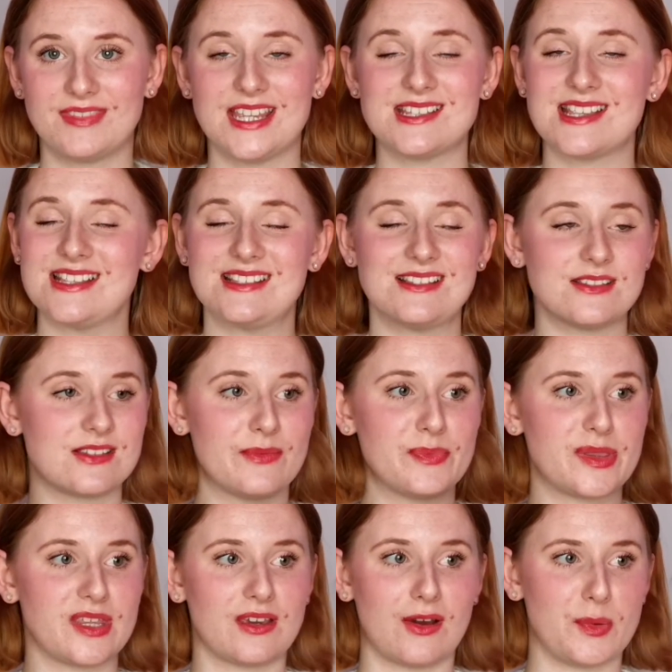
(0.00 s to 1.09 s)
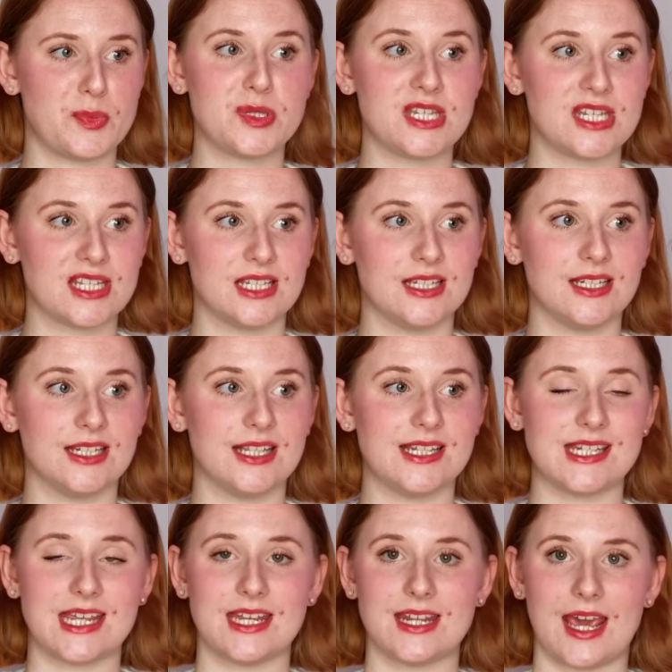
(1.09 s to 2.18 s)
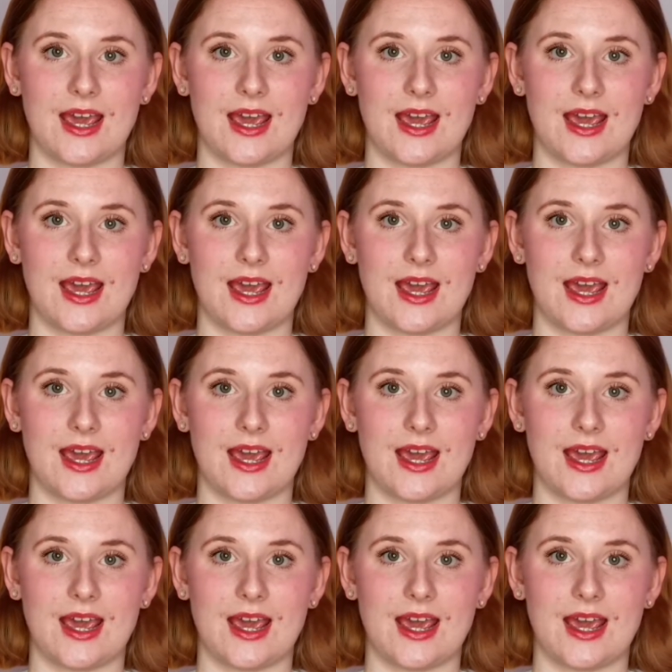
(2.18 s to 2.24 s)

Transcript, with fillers: This isn't something particularly did